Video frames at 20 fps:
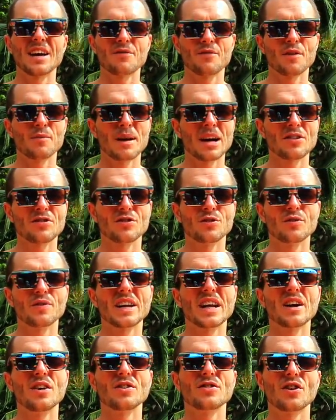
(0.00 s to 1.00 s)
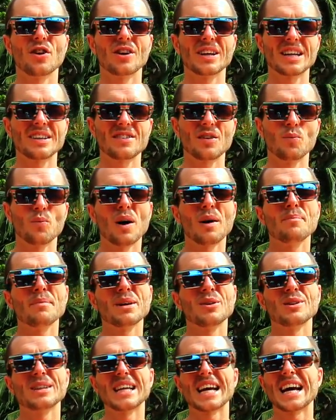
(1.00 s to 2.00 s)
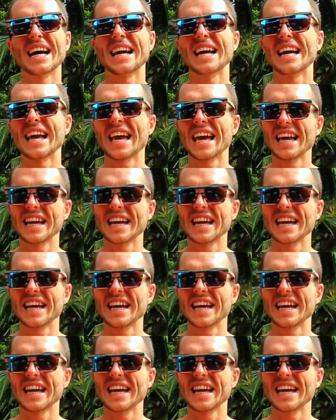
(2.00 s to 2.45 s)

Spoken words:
informational videos on eating one meal a day,